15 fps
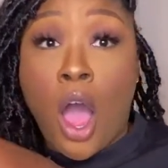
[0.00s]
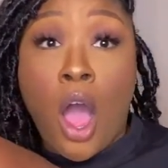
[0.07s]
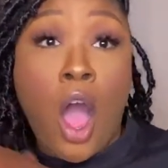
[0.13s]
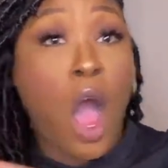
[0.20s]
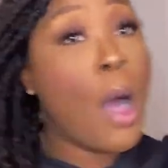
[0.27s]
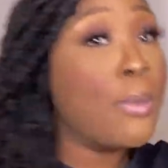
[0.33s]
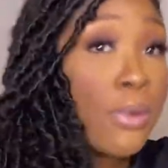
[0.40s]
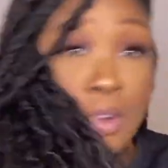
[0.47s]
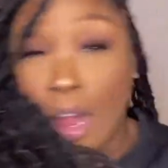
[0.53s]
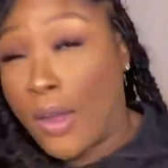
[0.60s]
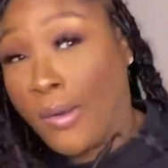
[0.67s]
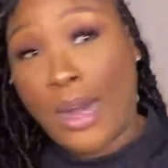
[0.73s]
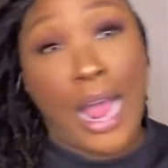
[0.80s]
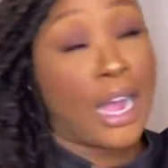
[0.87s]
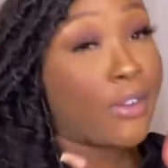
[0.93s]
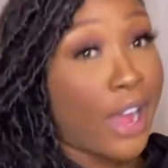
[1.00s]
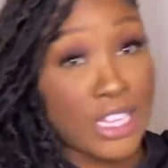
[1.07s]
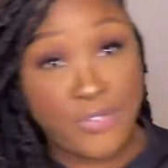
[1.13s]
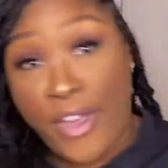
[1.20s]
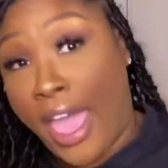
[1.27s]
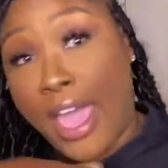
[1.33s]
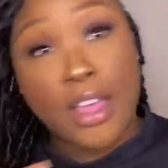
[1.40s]
homegrown, not grass
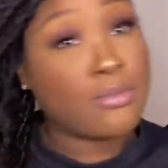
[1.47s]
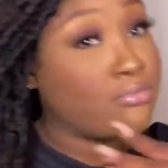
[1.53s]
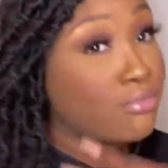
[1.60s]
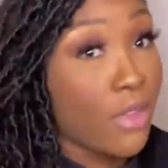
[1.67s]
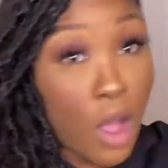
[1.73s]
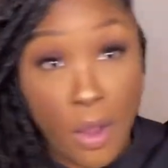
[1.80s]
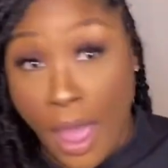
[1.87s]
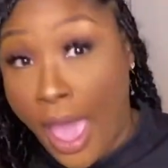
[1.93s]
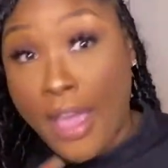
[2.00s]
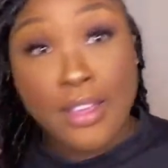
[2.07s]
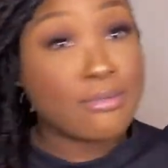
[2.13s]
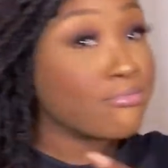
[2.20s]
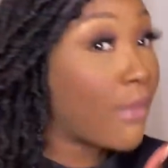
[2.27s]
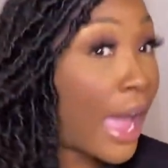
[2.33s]
fat, okay?